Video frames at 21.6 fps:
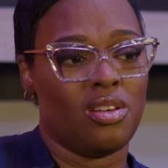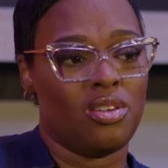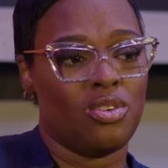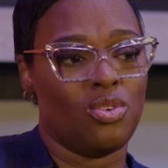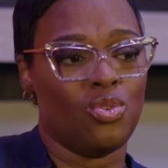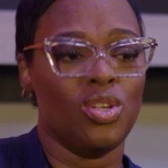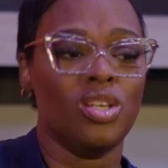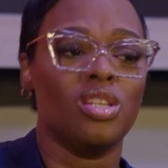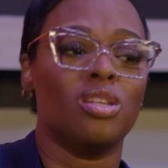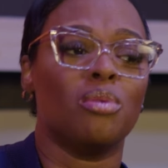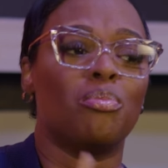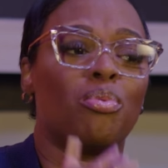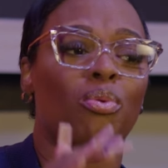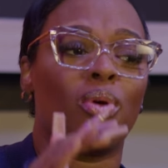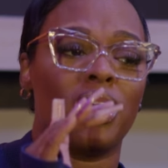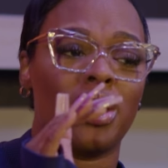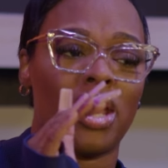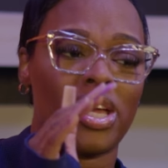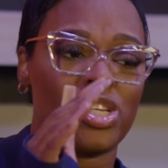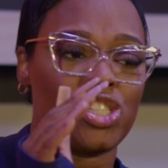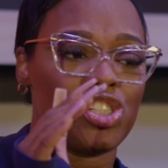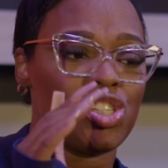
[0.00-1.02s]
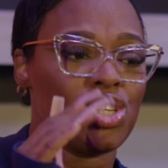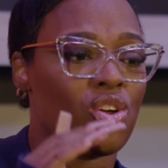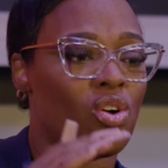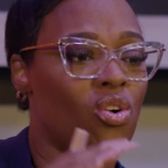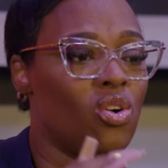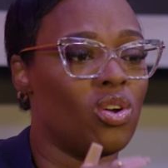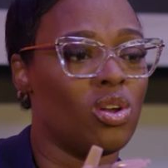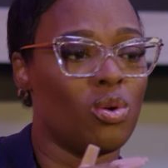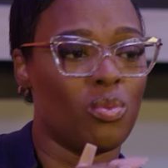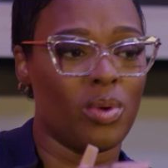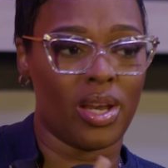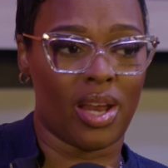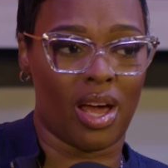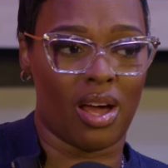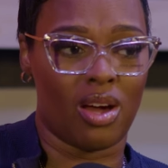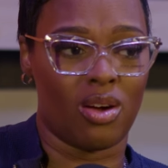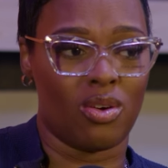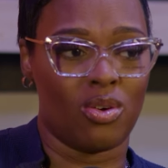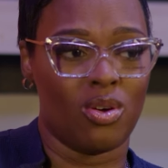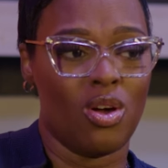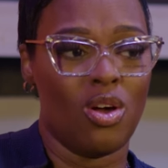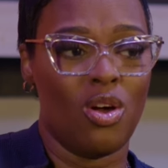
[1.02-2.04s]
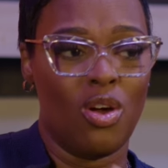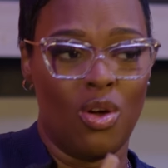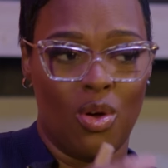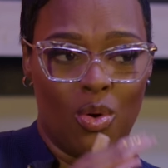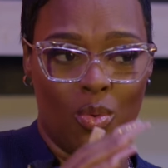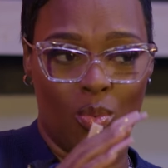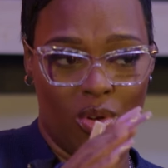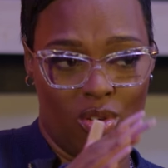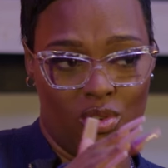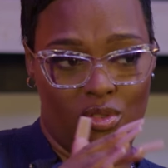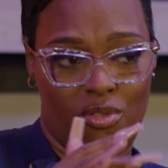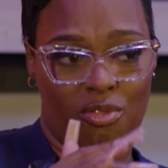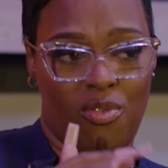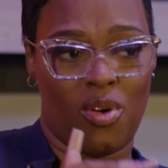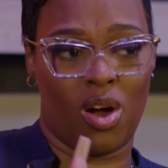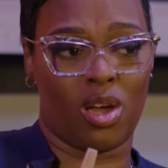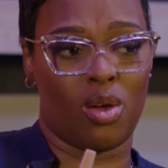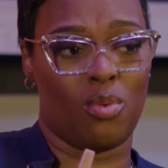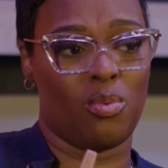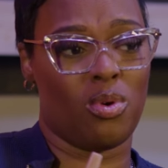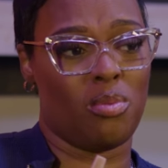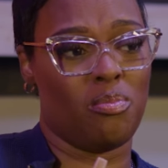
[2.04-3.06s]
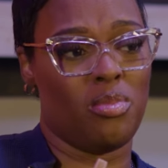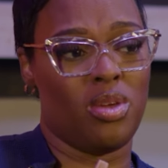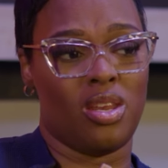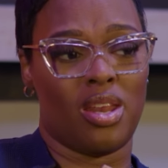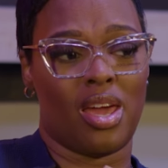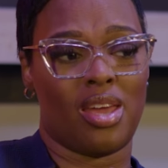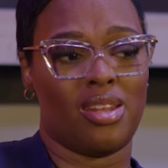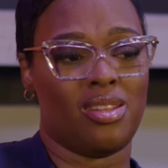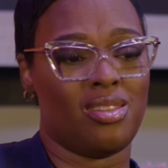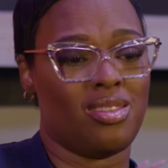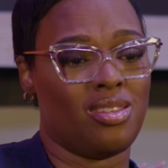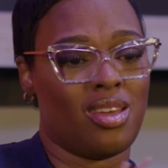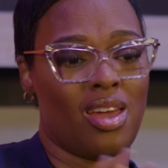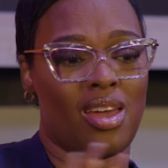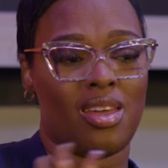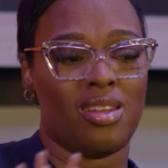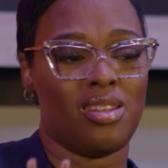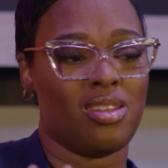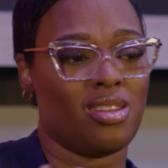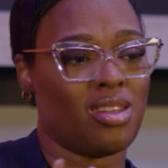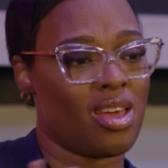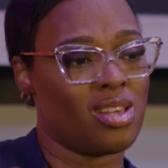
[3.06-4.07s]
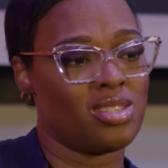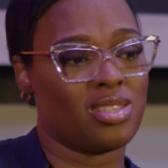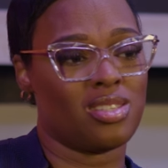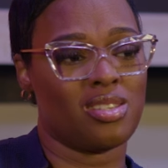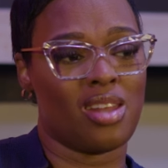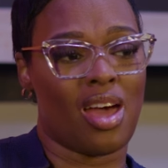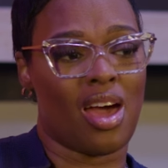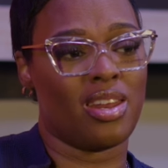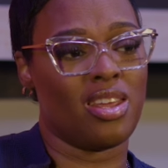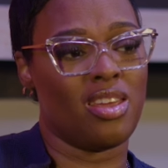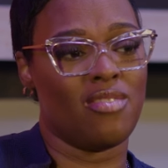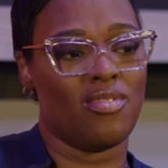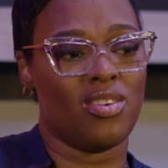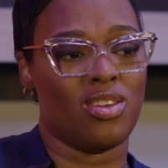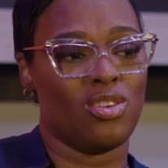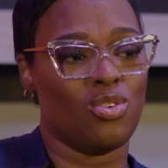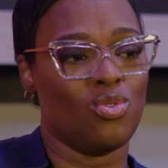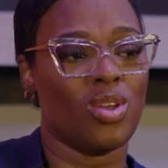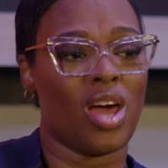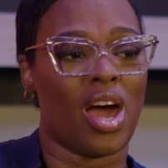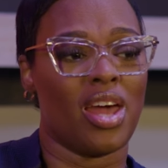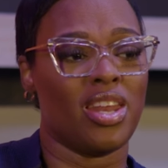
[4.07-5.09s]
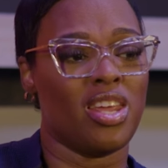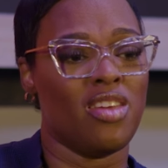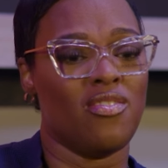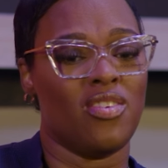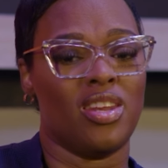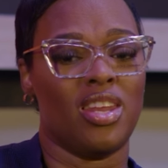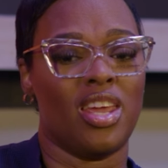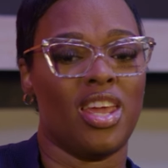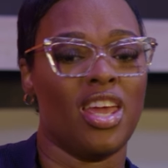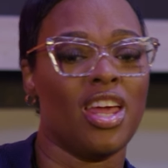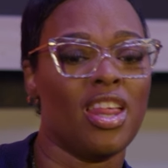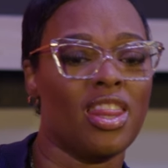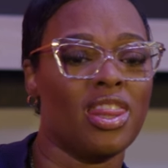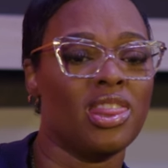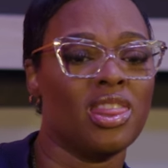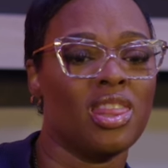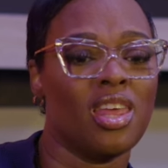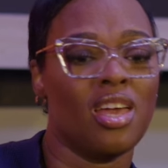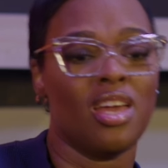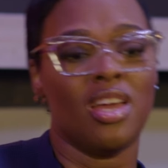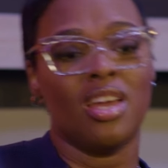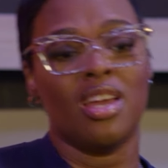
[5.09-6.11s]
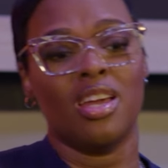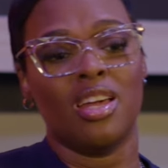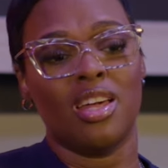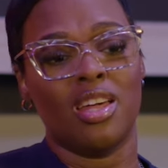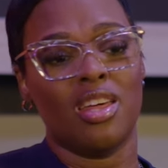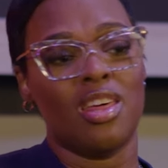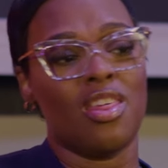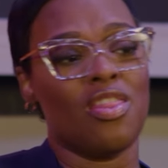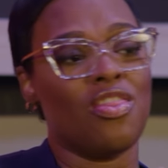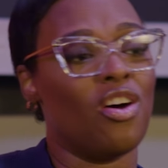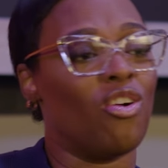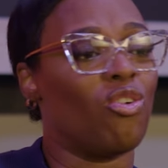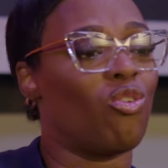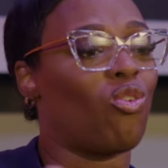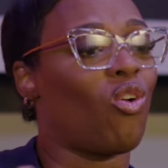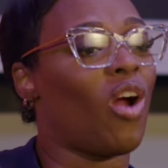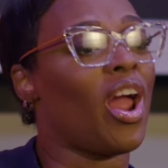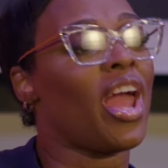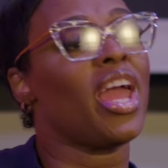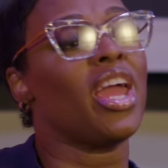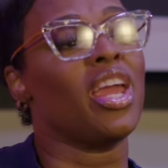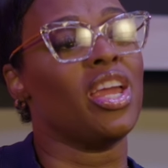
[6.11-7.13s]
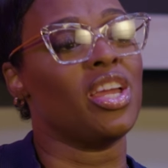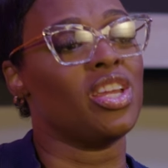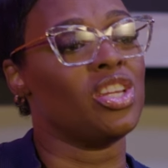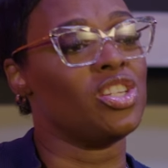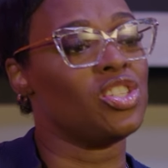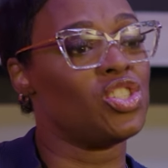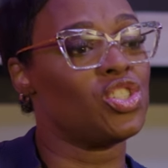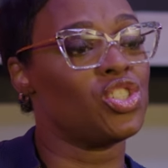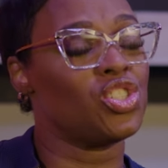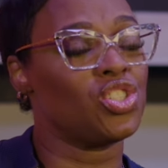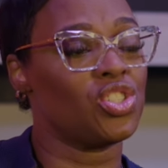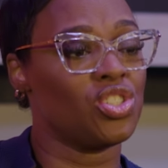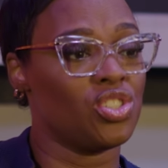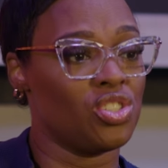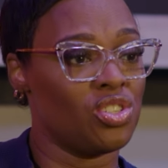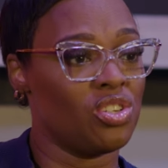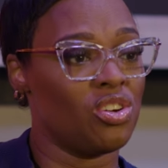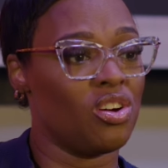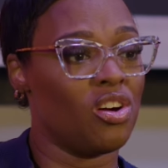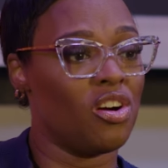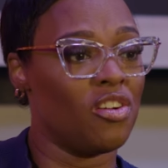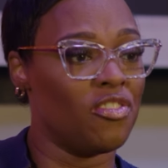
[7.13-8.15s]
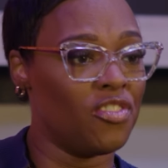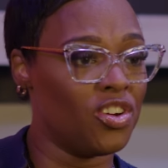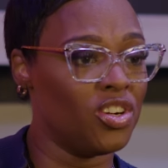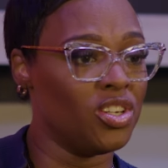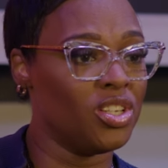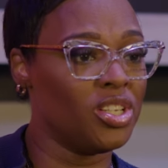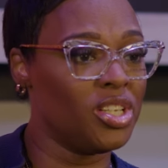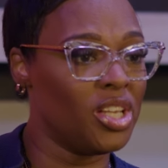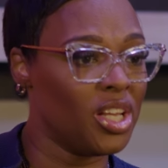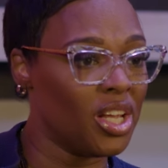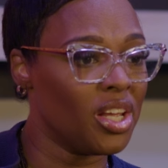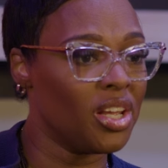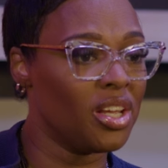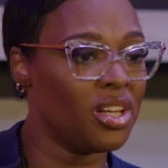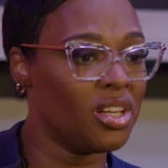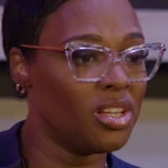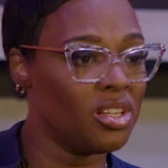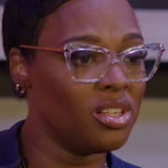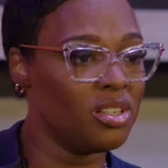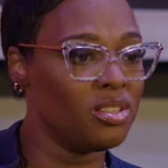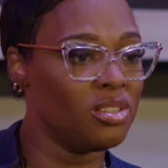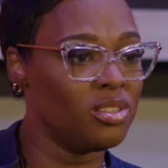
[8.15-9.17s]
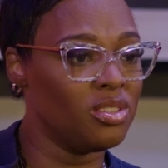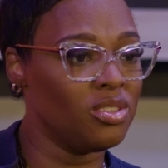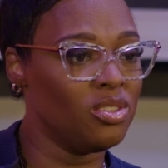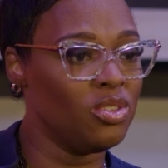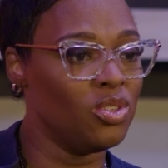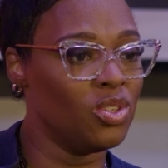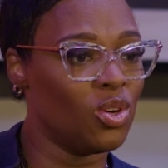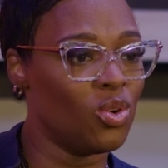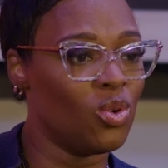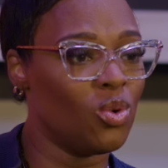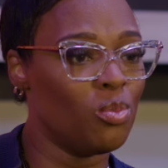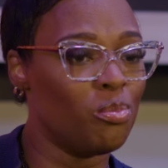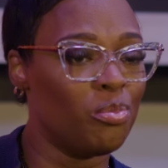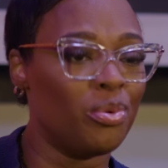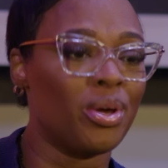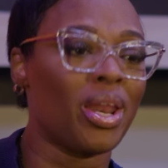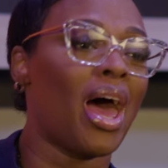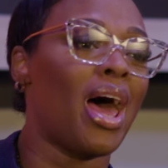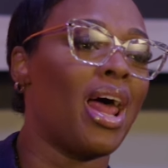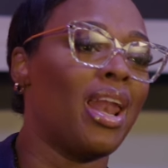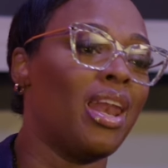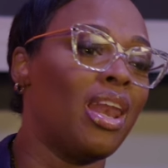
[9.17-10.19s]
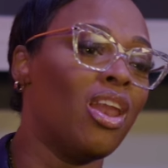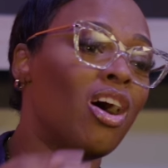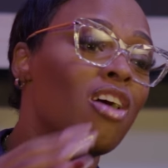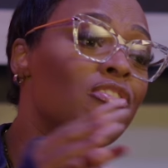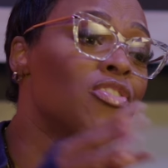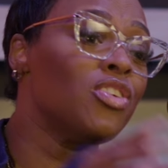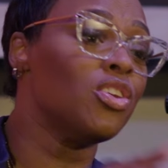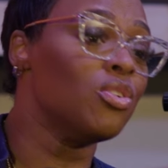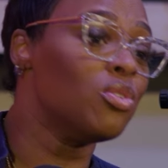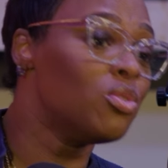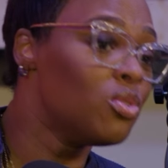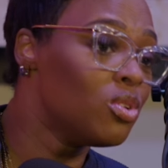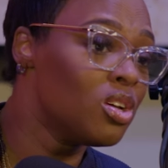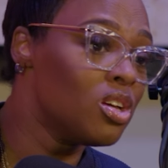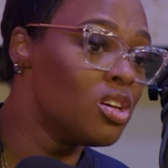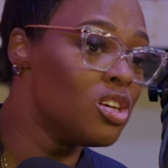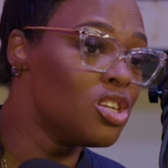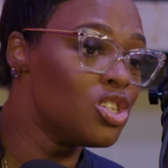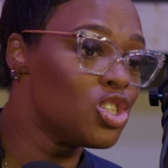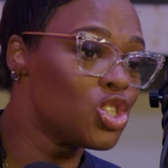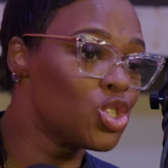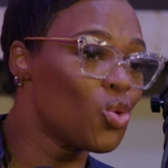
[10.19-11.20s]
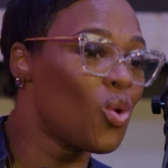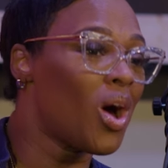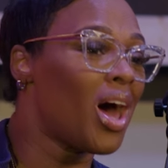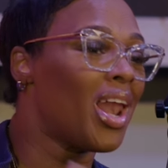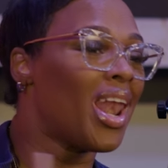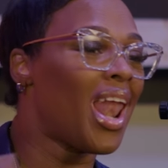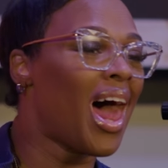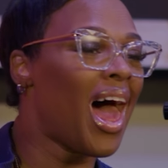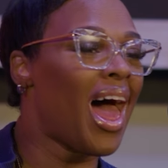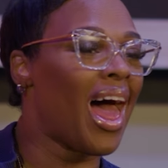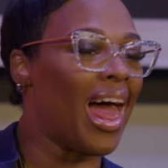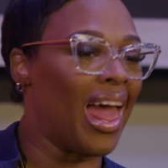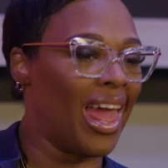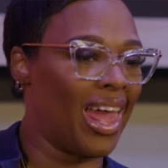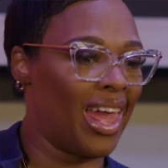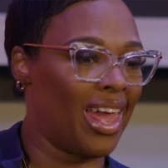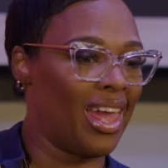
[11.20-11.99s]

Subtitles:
You need to bring that shit all the way down when you fucking with me. That's not even, you're not even in the range of good dick. You know, but I love you, so I lie.